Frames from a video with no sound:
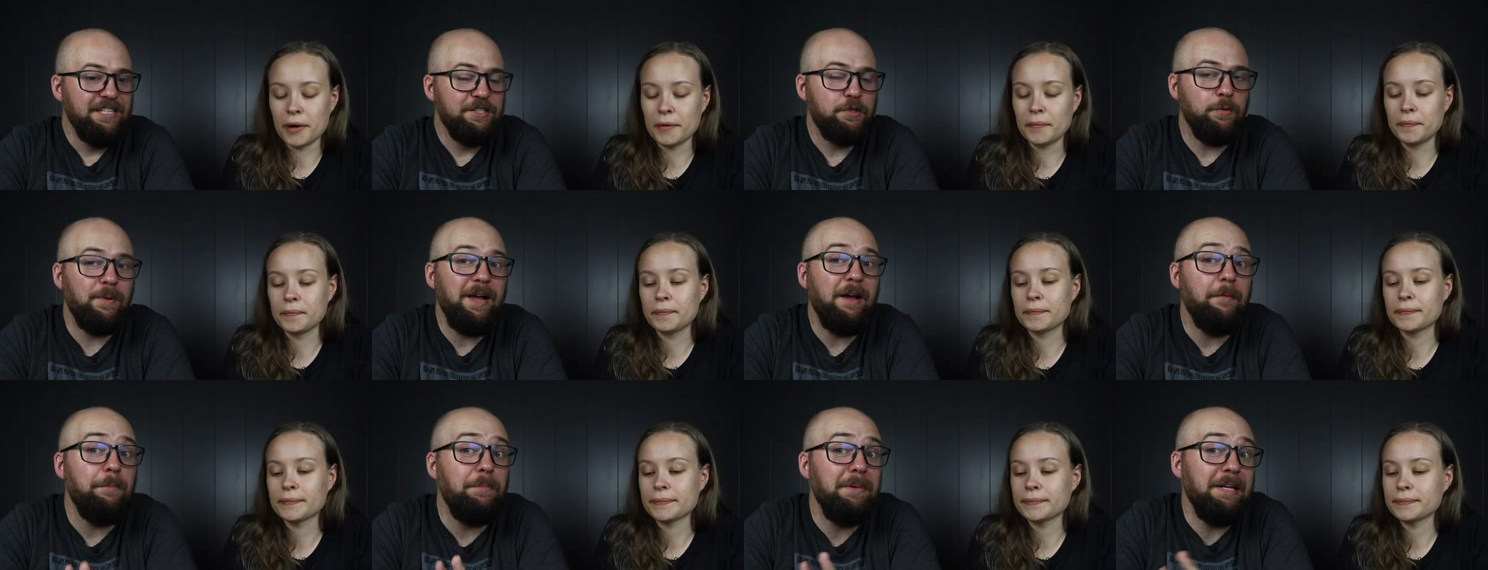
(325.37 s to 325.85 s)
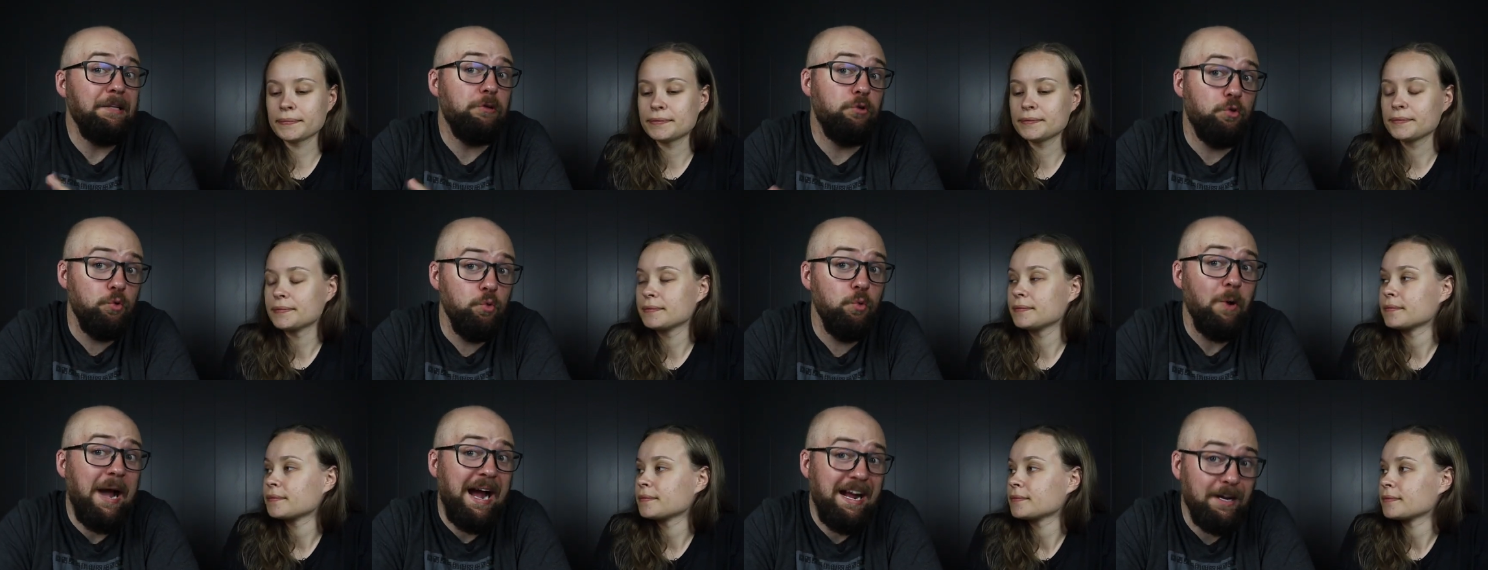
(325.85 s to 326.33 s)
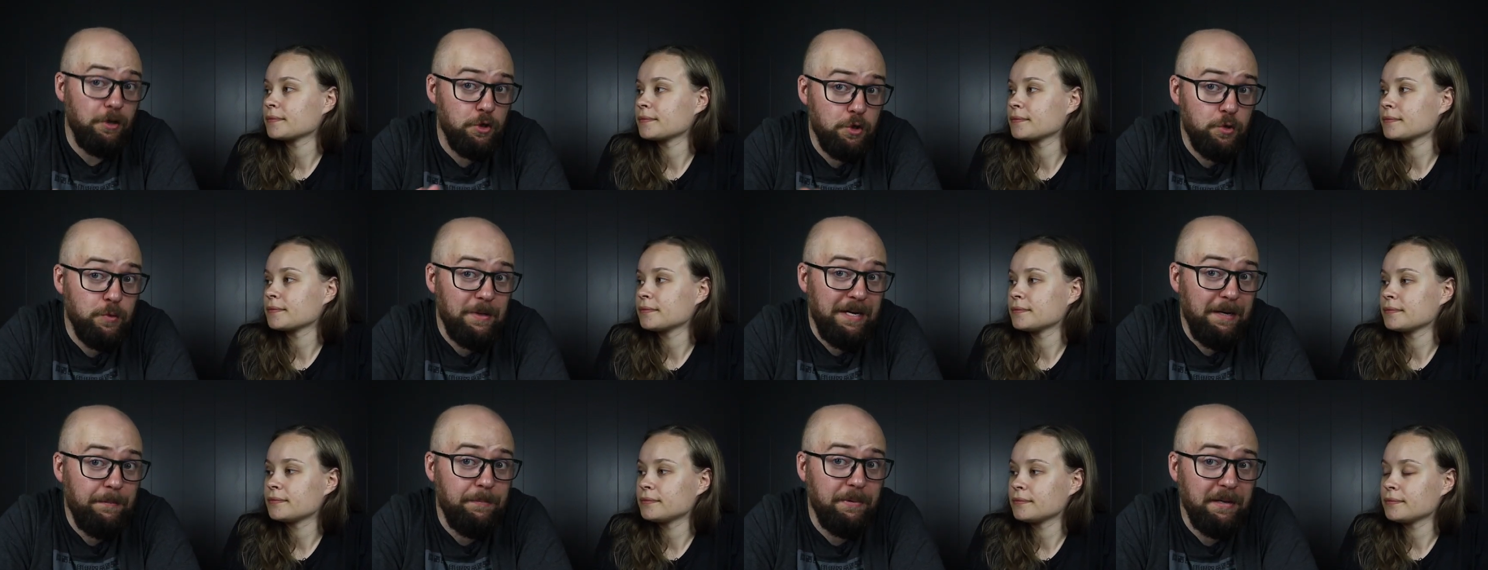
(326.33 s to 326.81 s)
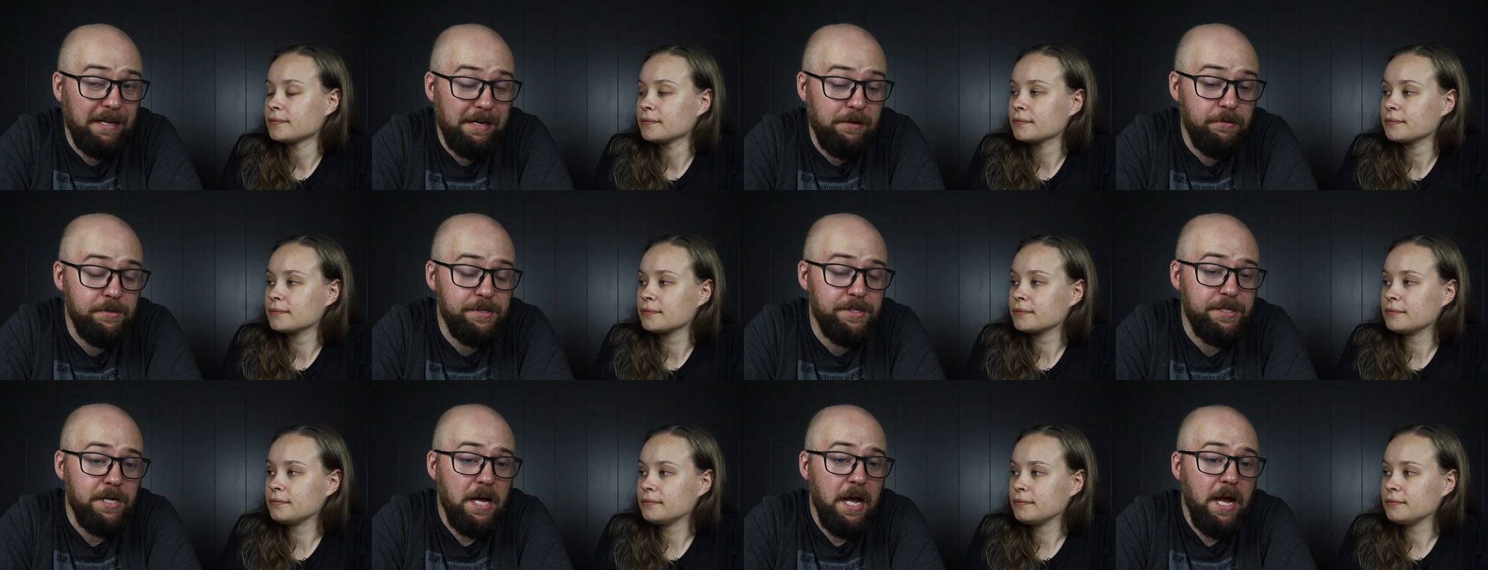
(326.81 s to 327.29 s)
Speaker 1: So we have played two and three
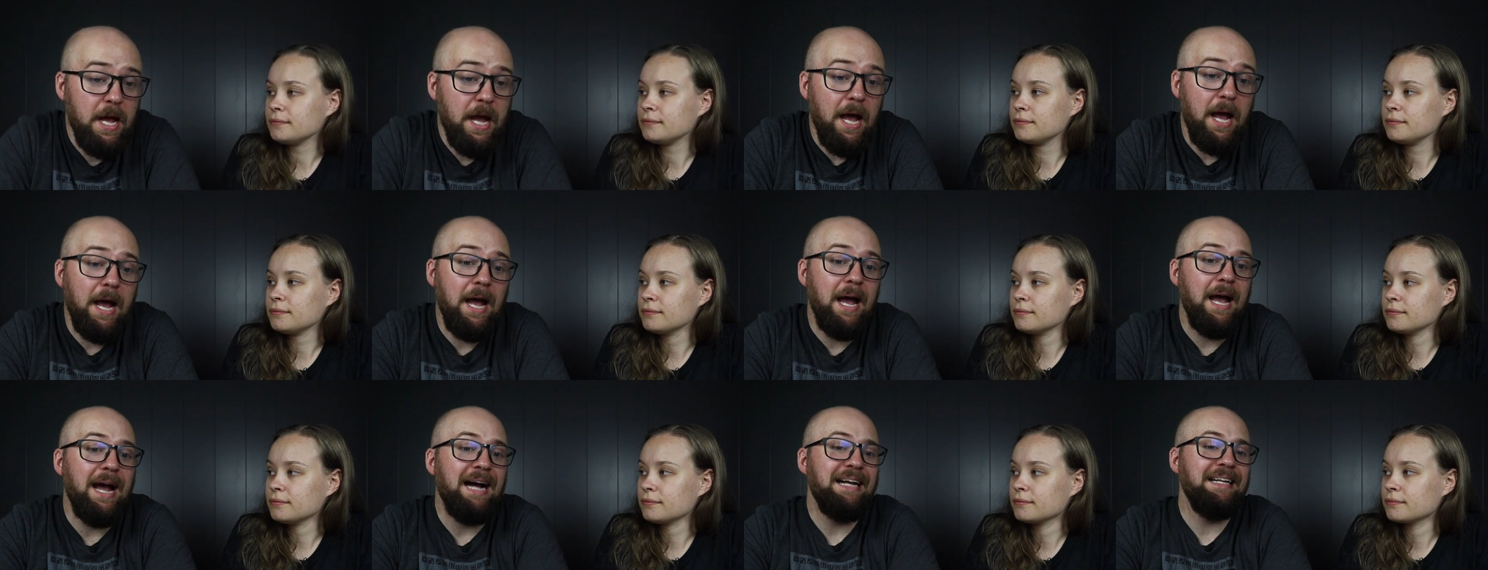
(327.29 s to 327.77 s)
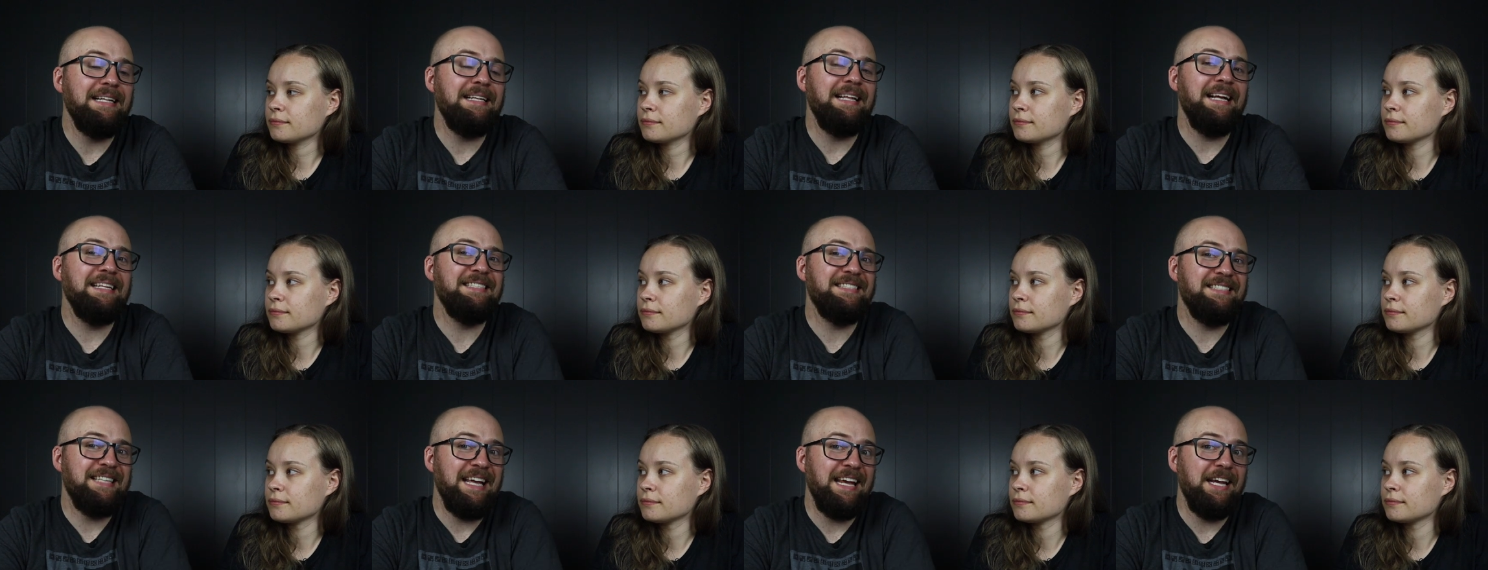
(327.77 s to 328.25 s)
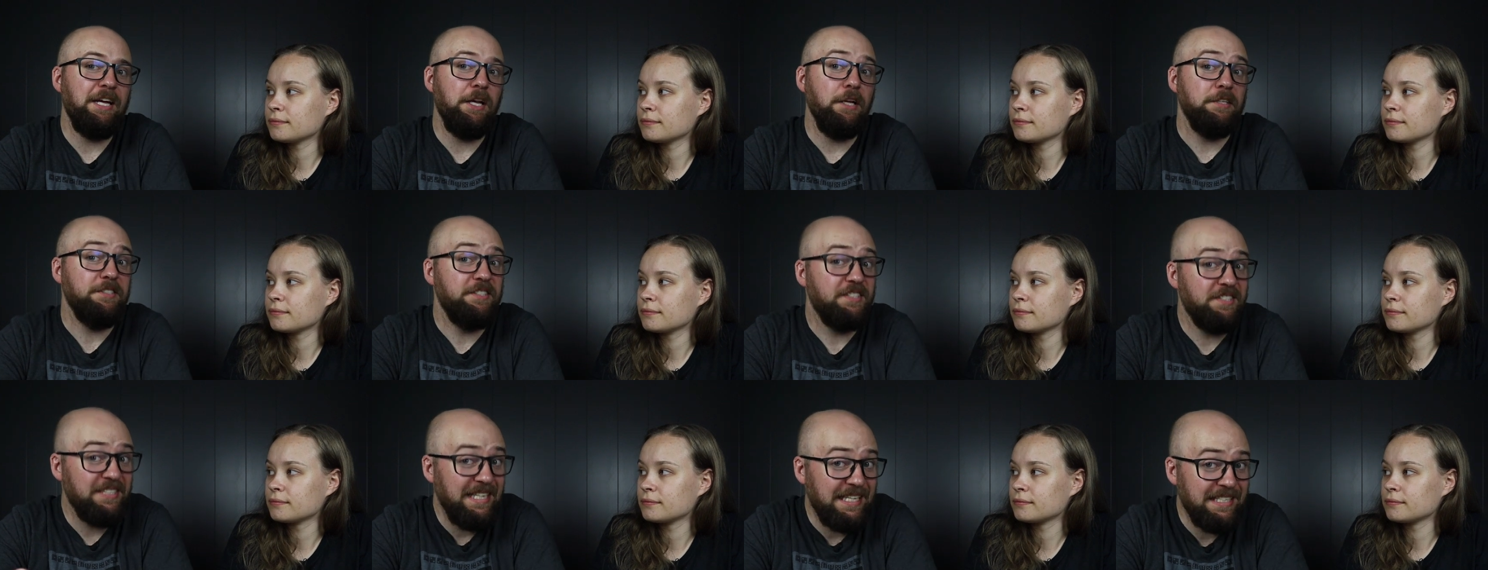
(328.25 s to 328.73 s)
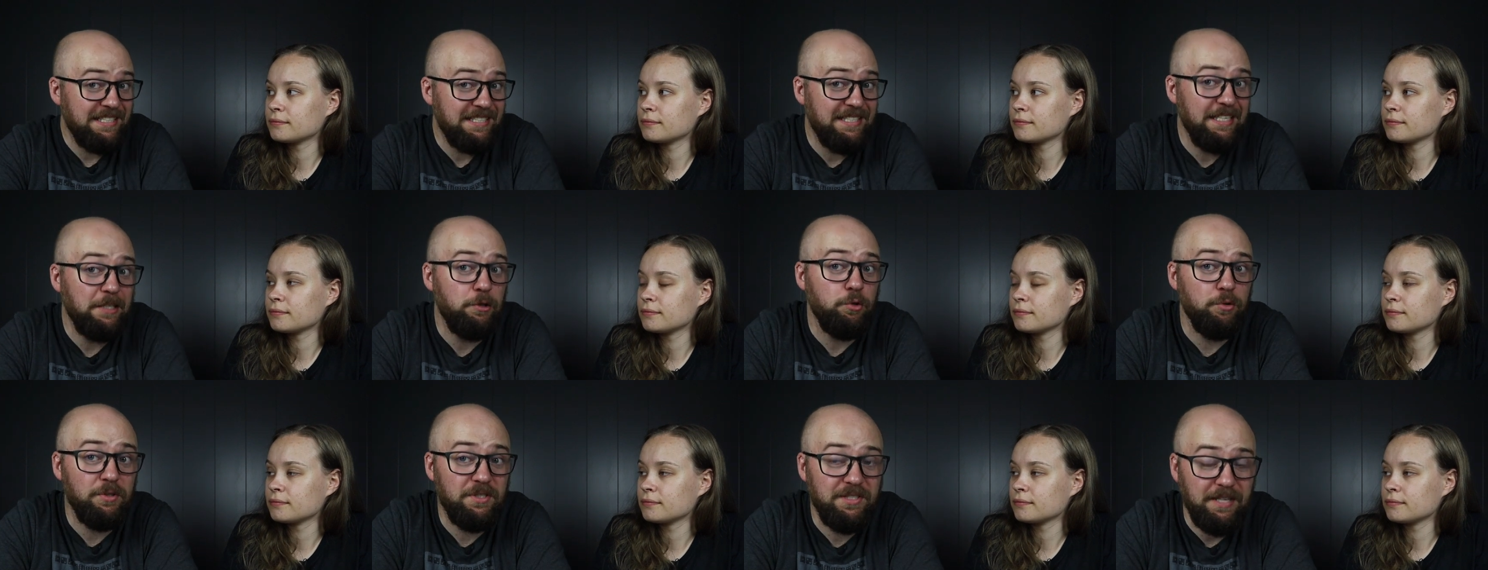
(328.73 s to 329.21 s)
players uh, and it has taken us
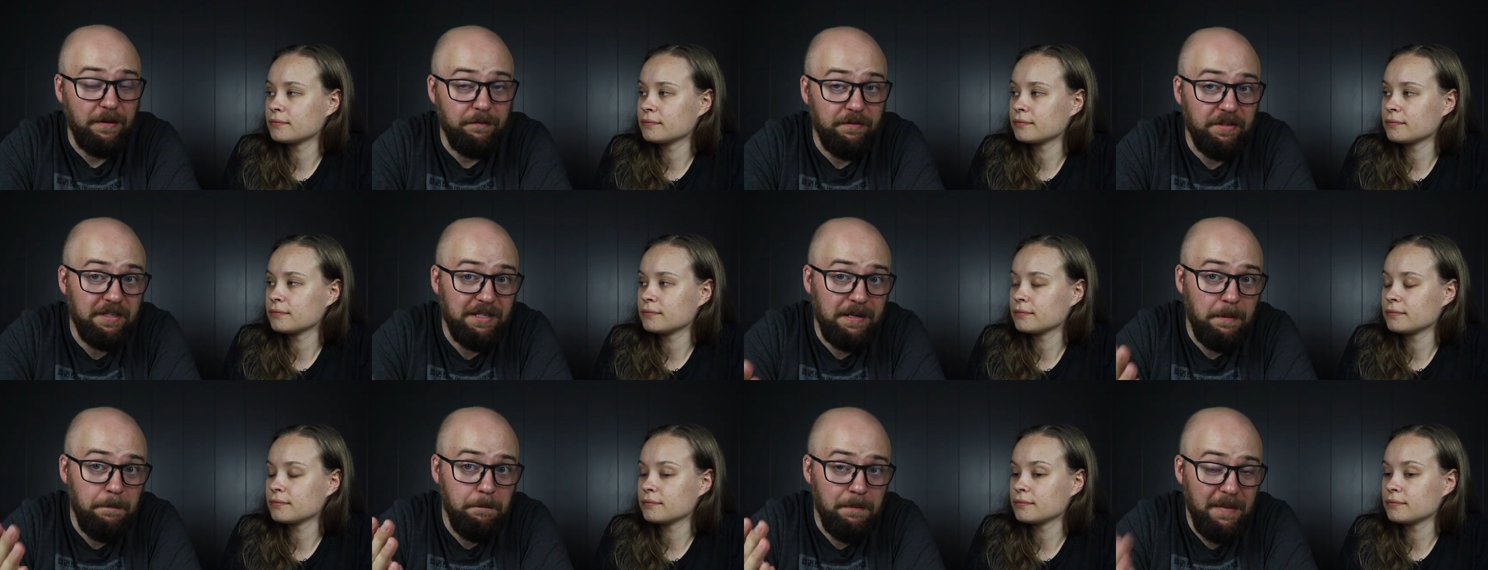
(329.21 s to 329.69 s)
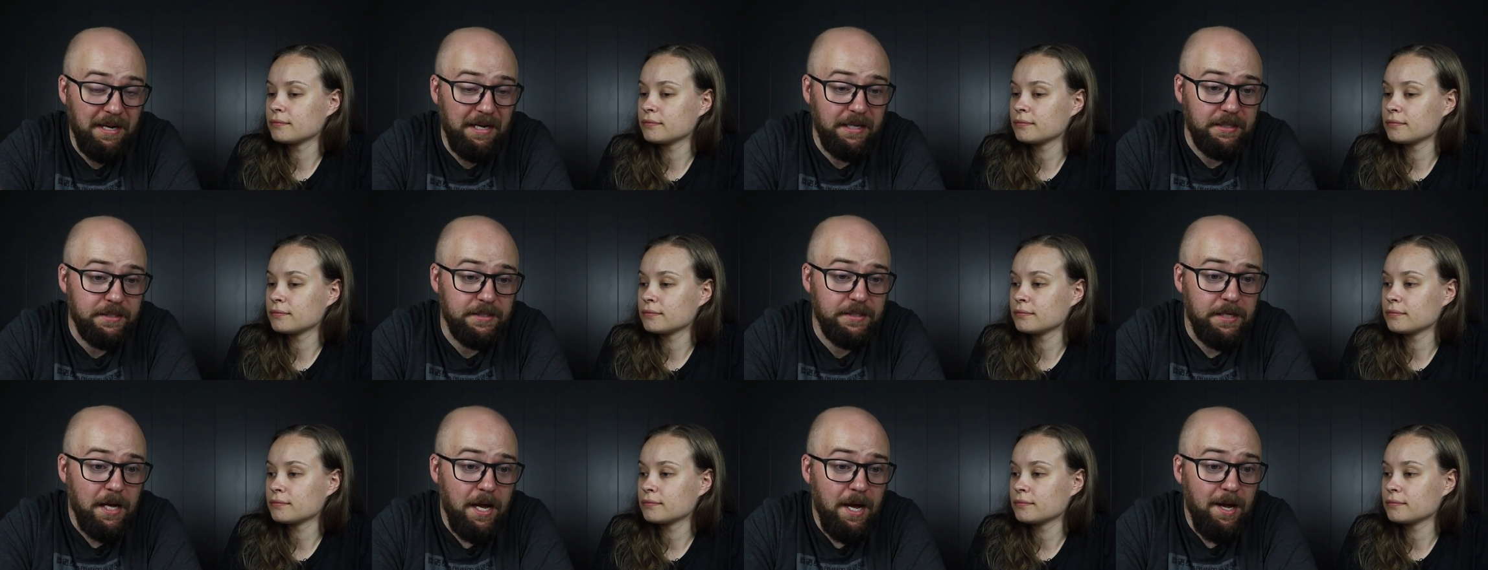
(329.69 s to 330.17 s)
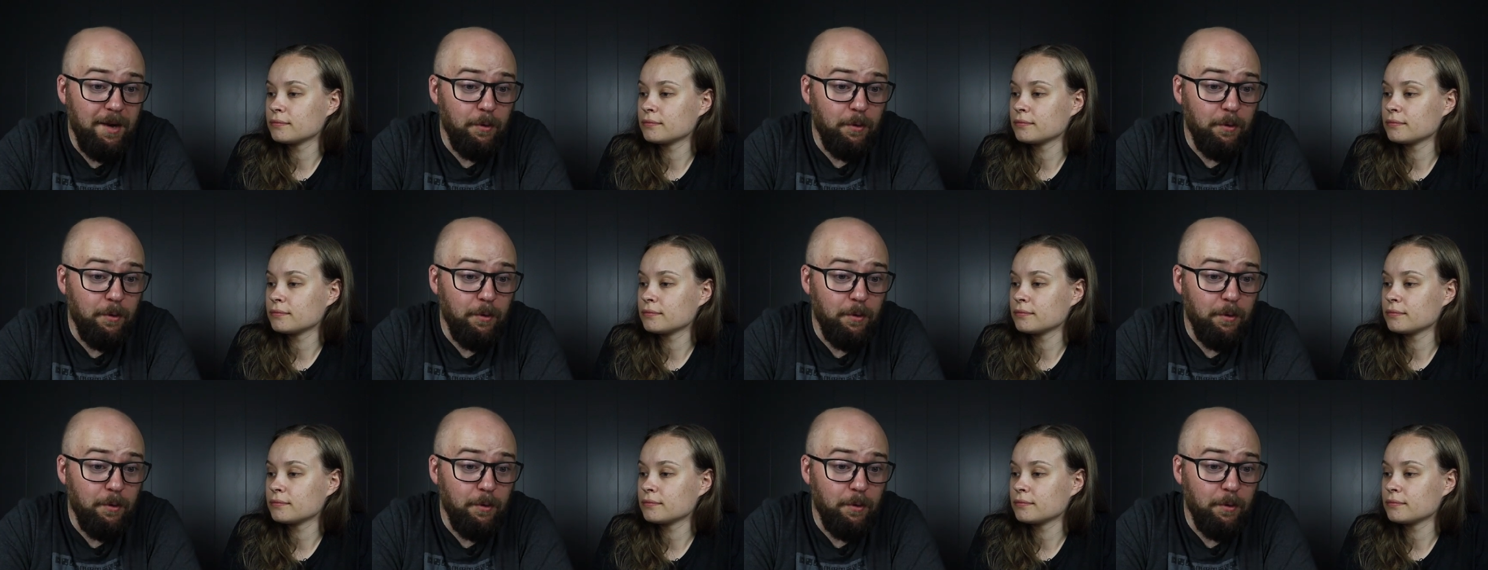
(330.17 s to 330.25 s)
60 to 70 minutes,